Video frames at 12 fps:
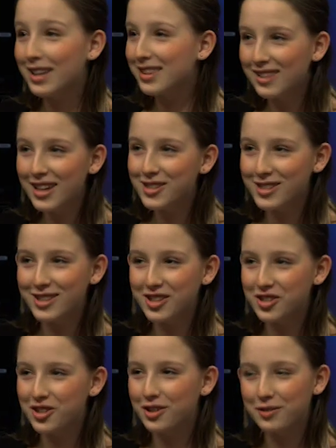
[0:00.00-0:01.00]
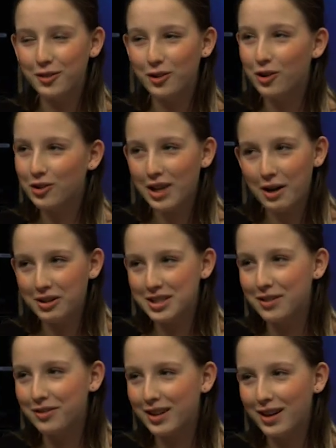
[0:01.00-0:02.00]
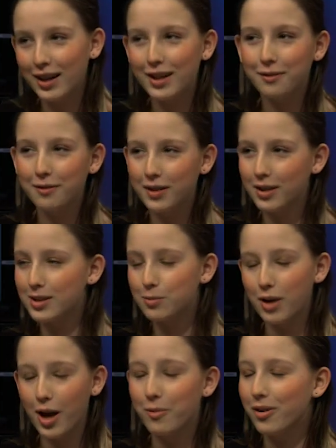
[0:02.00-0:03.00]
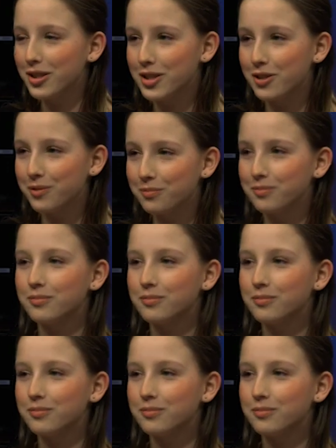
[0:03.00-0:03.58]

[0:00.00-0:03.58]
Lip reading: at the legislature for all hours of the night if it's what I want to do.